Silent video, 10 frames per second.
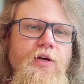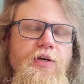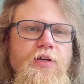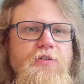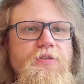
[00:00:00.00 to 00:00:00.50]
I
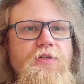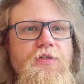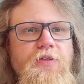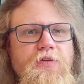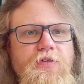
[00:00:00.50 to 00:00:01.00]
guess, and
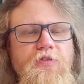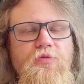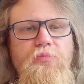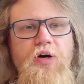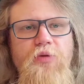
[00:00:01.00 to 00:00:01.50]
there's
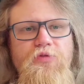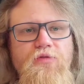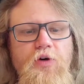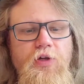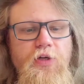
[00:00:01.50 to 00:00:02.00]
some bombs
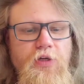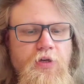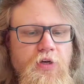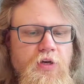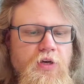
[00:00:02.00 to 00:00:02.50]
falling,